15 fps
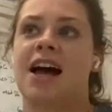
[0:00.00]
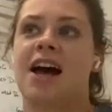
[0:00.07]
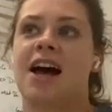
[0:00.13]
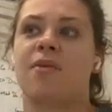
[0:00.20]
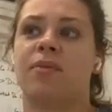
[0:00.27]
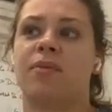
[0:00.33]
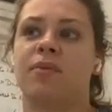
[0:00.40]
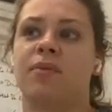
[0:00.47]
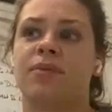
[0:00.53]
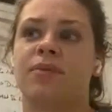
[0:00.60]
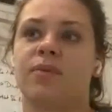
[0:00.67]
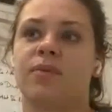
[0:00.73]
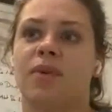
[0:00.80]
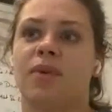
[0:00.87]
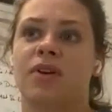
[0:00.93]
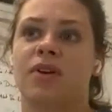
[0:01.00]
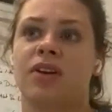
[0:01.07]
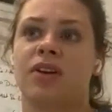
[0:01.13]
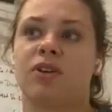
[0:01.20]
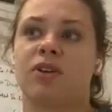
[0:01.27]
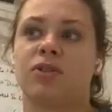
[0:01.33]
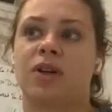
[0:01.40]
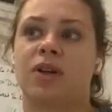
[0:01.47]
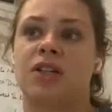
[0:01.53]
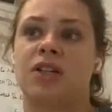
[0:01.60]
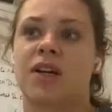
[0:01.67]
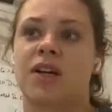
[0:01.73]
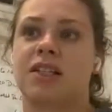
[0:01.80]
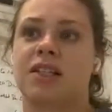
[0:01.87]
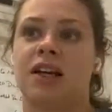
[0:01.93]

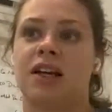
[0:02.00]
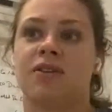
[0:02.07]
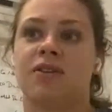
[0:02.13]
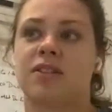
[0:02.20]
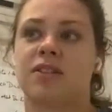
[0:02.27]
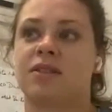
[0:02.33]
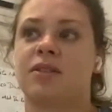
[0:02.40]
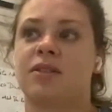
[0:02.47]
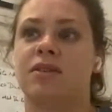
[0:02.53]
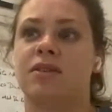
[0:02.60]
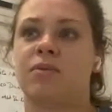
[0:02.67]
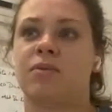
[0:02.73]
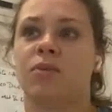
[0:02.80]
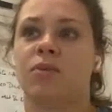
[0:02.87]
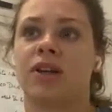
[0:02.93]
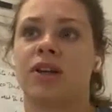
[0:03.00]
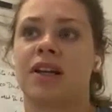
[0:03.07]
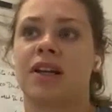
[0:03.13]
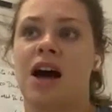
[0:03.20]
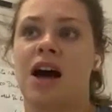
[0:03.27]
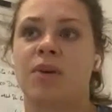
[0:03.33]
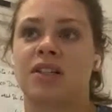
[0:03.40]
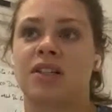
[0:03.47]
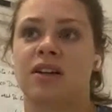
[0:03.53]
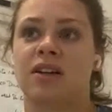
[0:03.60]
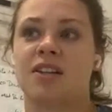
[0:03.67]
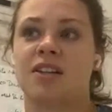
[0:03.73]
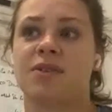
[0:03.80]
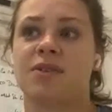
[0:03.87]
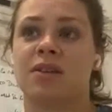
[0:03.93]
2020, I was more than happy
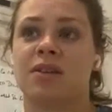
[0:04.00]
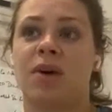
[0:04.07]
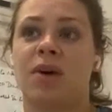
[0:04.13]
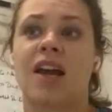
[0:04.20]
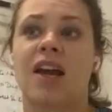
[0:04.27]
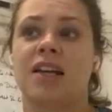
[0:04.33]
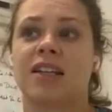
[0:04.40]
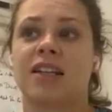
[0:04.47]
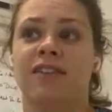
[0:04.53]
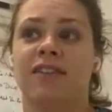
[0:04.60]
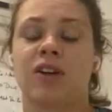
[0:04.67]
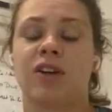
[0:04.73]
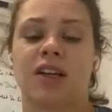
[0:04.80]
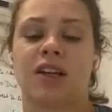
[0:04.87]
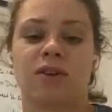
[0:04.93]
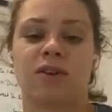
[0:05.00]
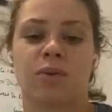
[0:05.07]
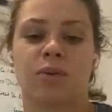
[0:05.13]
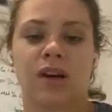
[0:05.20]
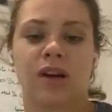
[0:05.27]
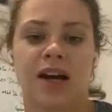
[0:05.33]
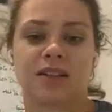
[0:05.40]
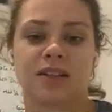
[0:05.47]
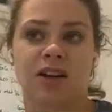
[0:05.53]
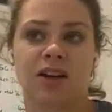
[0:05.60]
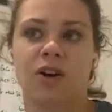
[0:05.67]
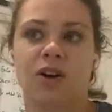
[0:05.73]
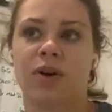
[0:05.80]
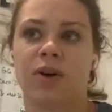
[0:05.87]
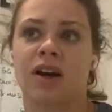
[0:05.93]
to, I suppose, in my head, give it one last
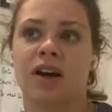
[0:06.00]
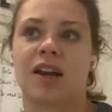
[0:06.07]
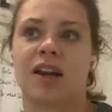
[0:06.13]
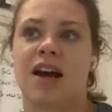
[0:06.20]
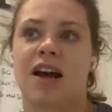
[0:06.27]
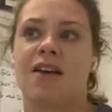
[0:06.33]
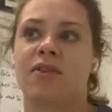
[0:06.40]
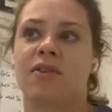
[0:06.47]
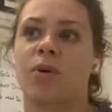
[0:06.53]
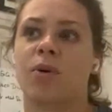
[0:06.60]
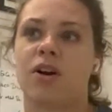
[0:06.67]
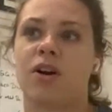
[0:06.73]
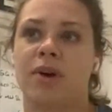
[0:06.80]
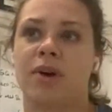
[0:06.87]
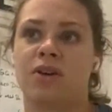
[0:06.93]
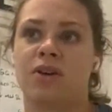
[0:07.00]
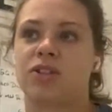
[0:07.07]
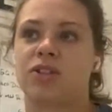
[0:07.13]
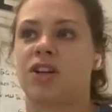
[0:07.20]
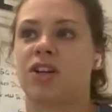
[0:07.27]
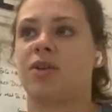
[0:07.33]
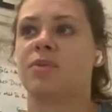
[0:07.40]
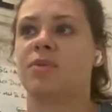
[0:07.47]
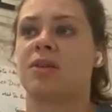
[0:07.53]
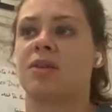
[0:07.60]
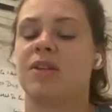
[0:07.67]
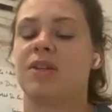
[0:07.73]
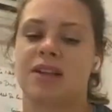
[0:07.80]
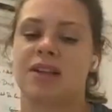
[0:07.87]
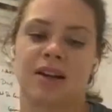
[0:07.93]
go and kind of have it more on my own terms,
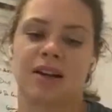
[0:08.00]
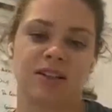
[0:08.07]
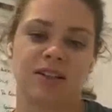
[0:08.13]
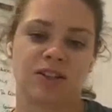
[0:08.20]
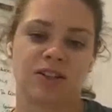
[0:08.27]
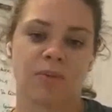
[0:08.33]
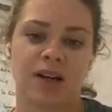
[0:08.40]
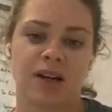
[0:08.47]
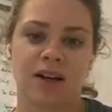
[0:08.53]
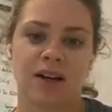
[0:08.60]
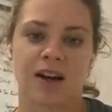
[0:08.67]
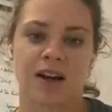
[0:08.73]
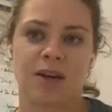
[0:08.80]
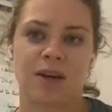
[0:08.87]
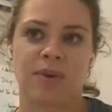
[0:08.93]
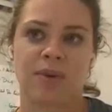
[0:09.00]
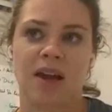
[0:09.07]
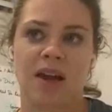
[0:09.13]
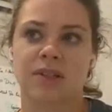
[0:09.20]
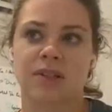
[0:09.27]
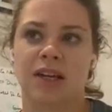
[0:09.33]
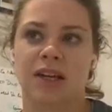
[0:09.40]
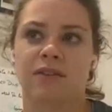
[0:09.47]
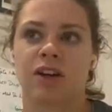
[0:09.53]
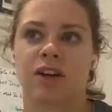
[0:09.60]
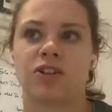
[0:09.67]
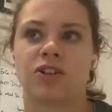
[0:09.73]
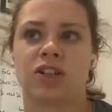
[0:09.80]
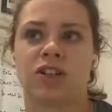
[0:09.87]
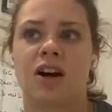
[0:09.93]
to be settled in Dublin and kind of be able to give it
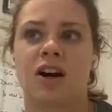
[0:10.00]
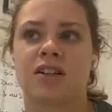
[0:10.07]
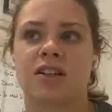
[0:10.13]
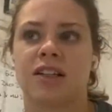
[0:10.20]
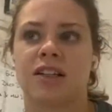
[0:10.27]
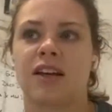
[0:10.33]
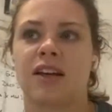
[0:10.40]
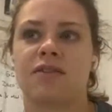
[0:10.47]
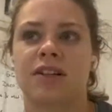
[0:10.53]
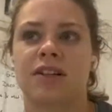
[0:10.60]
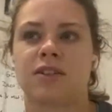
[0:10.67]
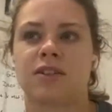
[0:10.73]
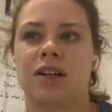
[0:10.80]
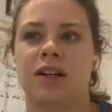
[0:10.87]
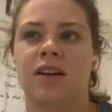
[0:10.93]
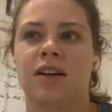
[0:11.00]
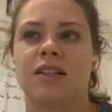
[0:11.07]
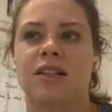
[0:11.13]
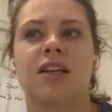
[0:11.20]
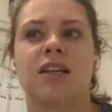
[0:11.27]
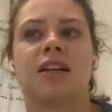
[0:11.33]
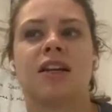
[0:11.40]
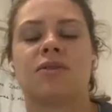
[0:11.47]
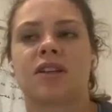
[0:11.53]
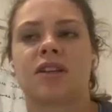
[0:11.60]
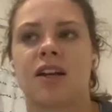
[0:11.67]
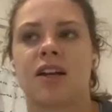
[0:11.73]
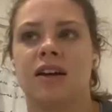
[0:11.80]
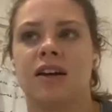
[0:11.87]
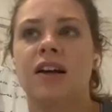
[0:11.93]
a good shot. I think I felt in 2019 I
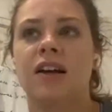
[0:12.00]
